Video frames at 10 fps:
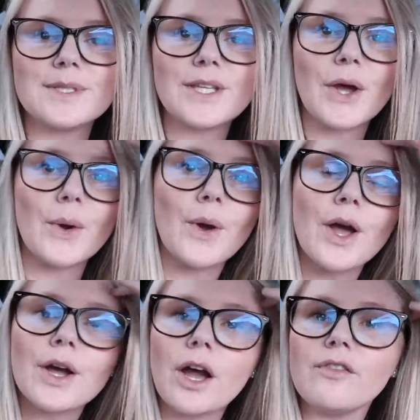so
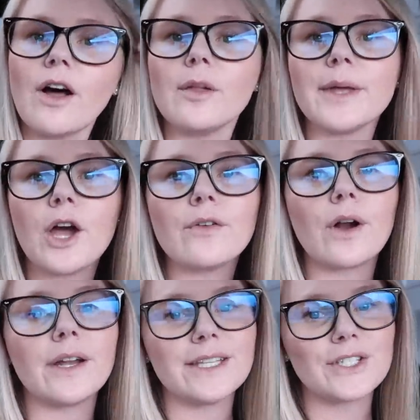go follow me over
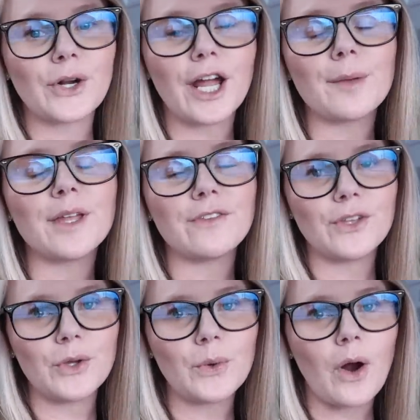on Instagram if
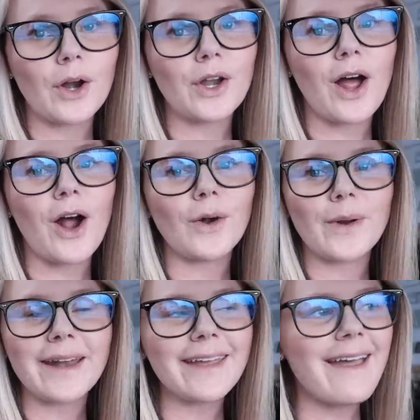you are not
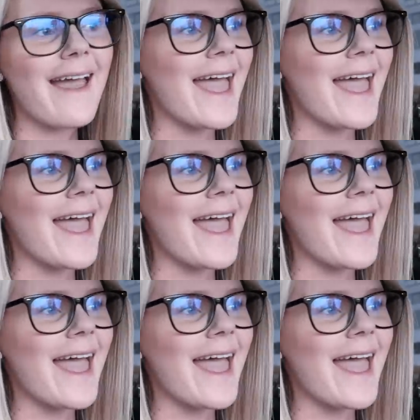already,